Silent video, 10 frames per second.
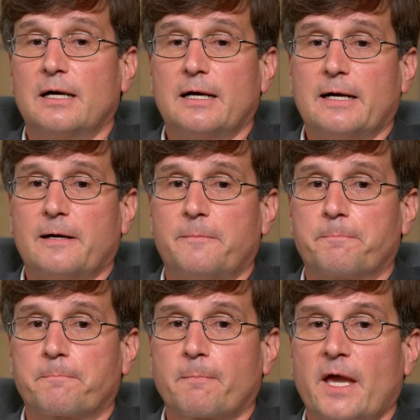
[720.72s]

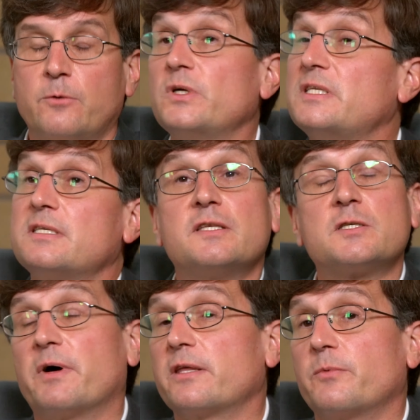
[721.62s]
And we see
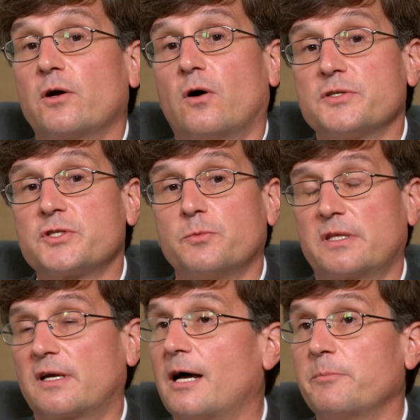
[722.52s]
this, by the way, also with
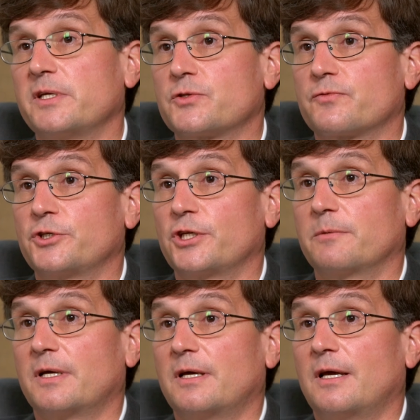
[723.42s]
the communist regime.
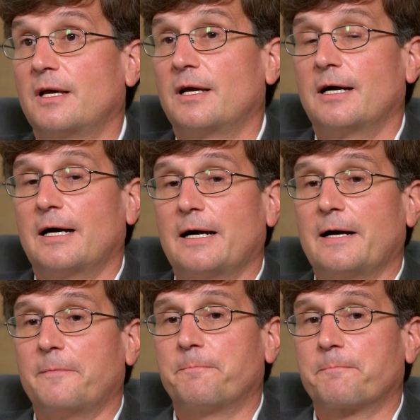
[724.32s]

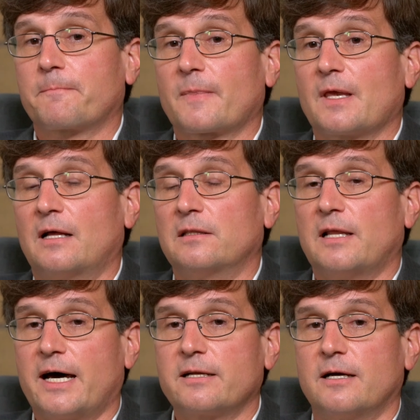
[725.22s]
A
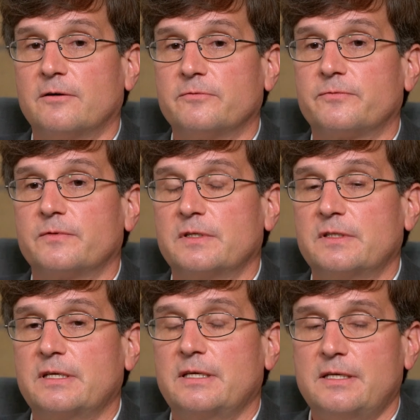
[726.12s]
lot of
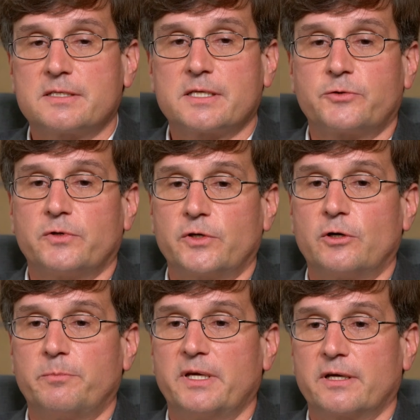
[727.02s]
the East Central
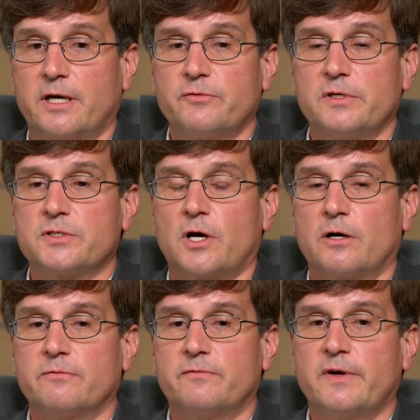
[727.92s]
European countries
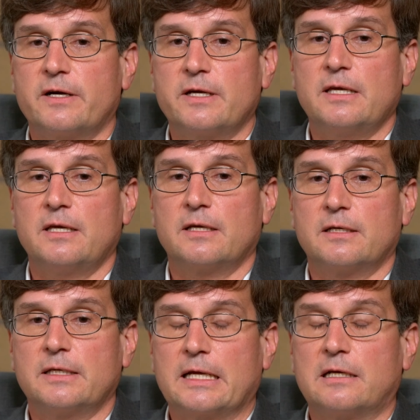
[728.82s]
are very
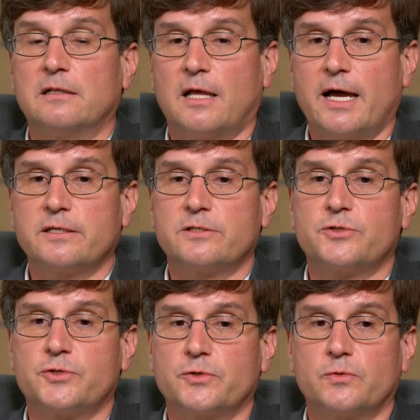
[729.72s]
inclined
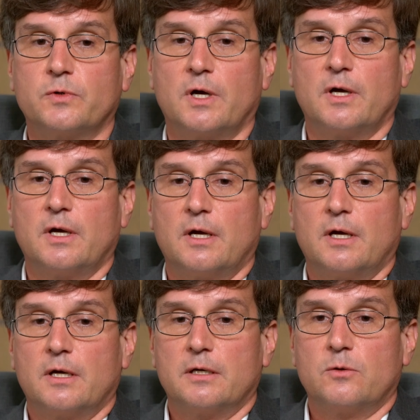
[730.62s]
to
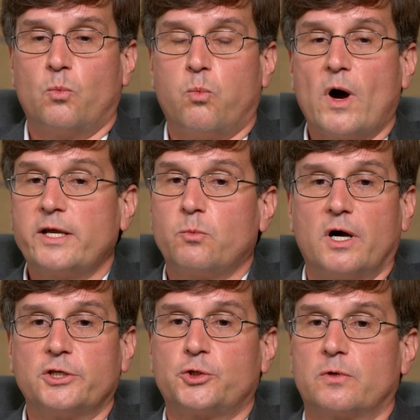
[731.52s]

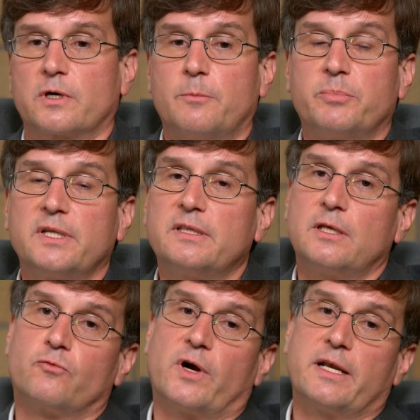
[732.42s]
whitewash or
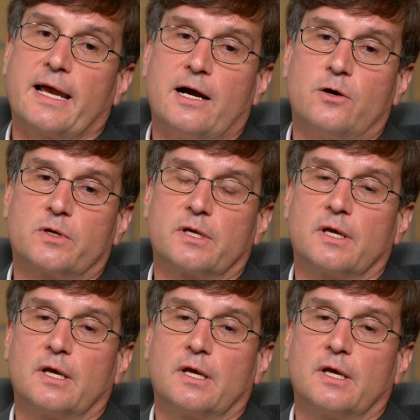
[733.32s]
completely write out